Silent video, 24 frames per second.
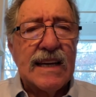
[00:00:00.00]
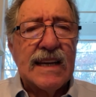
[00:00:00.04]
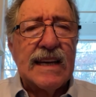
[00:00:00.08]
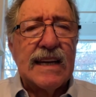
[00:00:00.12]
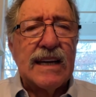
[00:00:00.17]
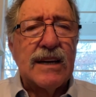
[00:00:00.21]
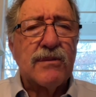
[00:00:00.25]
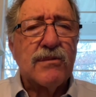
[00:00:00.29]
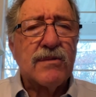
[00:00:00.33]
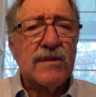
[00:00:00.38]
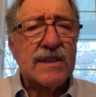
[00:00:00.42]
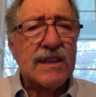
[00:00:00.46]

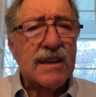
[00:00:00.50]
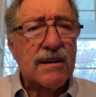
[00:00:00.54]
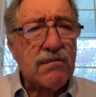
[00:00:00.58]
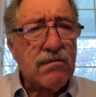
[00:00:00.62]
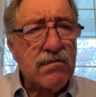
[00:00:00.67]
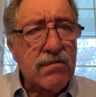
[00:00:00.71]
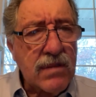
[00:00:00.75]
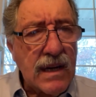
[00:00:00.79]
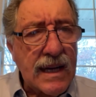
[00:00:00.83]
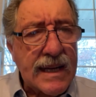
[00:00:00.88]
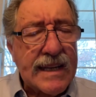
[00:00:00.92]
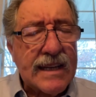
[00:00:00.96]
It was a
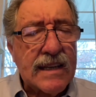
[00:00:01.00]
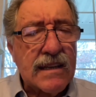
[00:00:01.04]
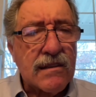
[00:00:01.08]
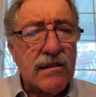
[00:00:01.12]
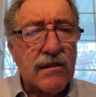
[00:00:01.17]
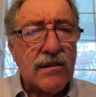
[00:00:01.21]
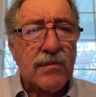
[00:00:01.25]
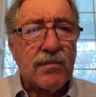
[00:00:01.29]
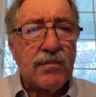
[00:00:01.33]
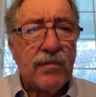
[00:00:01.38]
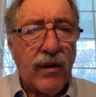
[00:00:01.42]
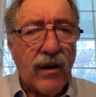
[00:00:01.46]

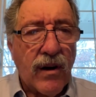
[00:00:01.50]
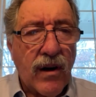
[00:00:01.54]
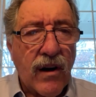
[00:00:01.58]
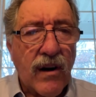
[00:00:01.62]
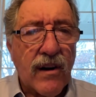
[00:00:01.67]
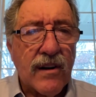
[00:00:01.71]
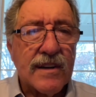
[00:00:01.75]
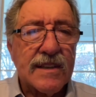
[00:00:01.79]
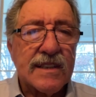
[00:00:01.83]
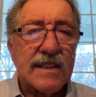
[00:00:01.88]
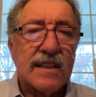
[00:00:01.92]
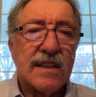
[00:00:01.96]
regular
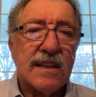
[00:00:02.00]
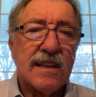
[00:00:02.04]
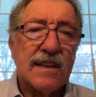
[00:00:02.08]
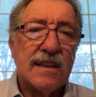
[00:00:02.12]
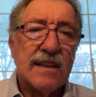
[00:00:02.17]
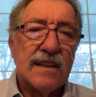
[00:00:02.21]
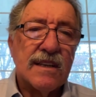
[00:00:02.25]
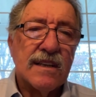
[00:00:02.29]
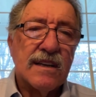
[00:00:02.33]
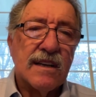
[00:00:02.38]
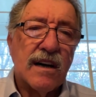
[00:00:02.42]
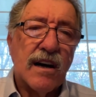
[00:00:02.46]
part
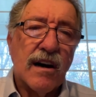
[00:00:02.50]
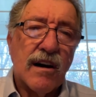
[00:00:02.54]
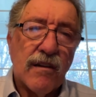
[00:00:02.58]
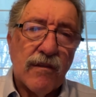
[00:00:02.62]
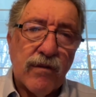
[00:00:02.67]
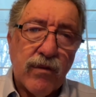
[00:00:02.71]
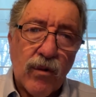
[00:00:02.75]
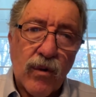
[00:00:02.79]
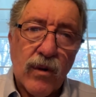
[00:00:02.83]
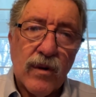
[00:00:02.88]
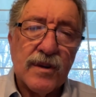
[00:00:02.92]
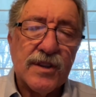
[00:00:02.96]
of
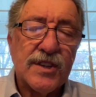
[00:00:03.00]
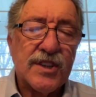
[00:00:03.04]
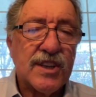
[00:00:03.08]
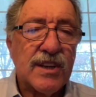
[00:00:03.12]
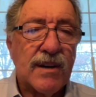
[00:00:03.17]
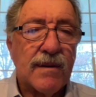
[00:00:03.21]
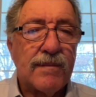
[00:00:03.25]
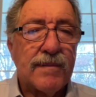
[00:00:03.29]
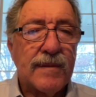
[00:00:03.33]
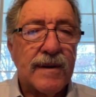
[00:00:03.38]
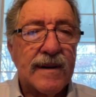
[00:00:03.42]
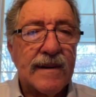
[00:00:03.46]

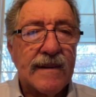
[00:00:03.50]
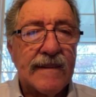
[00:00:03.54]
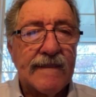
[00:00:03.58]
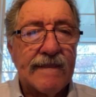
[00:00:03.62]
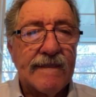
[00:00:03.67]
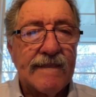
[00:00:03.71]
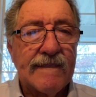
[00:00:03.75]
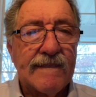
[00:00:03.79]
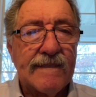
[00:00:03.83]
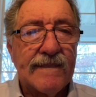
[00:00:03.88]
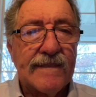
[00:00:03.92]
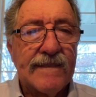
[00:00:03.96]
worship.
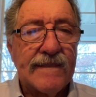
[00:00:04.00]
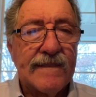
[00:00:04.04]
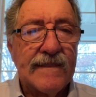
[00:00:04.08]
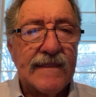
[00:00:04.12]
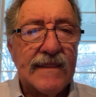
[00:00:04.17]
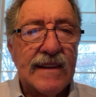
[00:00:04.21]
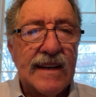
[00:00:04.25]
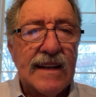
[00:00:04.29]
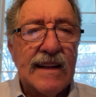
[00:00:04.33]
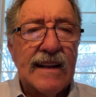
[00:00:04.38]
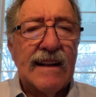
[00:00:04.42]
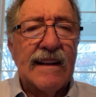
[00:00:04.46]

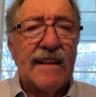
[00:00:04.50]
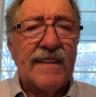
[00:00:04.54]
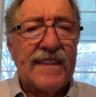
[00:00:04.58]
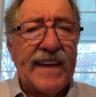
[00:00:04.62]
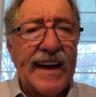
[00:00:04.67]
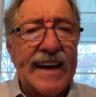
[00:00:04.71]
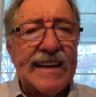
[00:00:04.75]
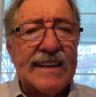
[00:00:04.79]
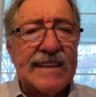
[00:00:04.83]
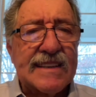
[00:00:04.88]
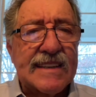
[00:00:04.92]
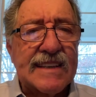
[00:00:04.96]

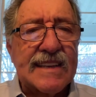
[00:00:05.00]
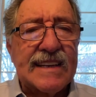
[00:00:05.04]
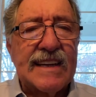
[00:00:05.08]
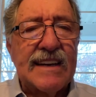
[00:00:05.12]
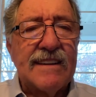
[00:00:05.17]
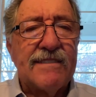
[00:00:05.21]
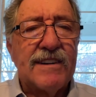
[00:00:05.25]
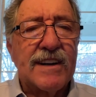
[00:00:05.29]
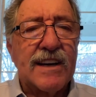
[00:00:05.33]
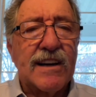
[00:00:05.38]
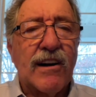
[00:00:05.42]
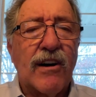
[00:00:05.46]

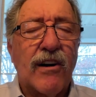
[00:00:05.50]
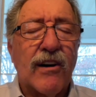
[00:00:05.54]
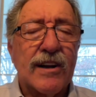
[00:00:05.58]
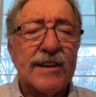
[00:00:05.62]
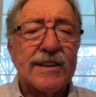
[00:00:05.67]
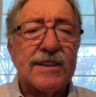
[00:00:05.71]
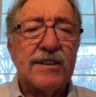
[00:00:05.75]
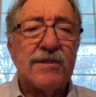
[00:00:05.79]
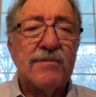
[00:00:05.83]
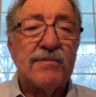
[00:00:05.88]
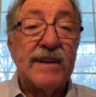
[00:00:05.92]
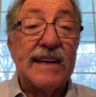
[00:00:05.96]
Thanksgiving ought
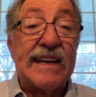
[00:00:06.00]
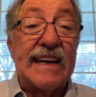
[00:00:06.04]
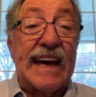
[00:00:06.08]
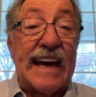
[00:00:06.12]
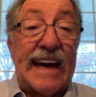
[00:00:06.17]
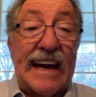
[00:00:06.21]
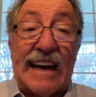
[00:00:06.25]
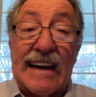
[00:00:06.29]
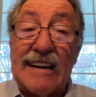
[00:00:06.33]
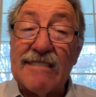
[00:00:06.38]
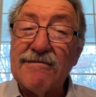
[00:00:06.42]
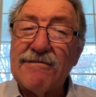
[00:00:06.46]
to be
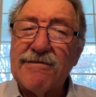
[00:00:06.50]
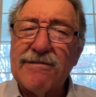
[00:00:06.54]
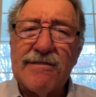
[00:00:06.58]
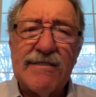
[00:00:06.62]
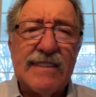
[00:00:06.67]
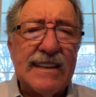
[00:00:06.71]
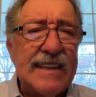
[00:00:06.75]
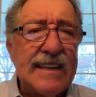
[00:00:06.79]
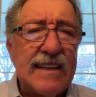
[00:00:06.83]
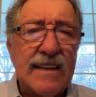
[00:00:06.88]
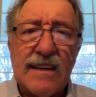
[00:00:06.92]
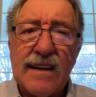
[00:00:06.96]

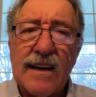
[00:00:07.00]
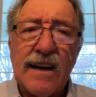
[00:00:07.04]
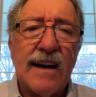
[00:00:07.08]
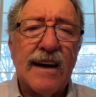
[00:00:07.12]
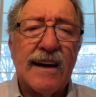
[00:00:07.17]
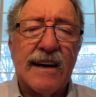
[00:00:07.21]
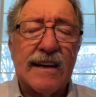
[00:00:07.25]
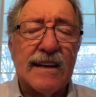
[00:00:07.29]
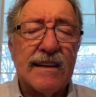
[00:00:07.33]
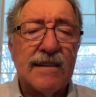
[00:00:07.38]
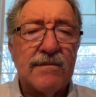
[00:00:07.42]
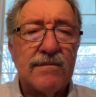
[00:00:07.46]
every
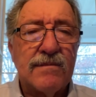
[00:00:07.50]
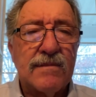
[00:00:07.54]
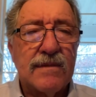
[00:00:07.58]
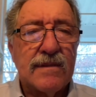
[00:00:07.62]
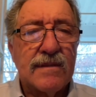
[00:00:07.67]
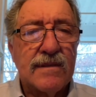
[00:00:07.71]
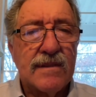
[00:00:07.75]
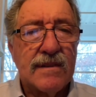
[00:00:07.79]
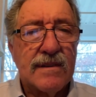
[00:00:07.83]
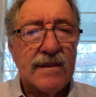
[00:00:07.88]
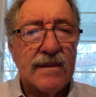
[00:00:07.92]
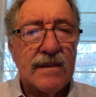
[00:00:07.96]
time
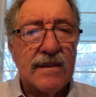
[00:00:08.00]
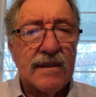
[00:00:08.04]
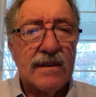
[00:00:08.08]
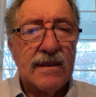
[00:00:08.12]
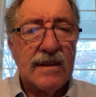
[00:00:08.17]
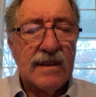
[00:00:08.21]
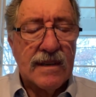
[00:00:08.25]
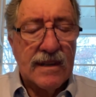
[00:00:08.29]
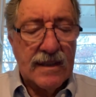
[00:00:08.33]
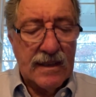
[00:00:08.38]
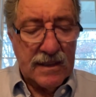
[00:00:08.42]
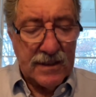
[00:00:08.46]

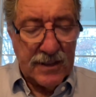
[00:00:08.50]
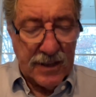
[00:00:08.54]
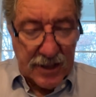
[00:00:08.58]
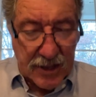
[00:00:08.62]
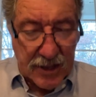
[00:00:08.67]
the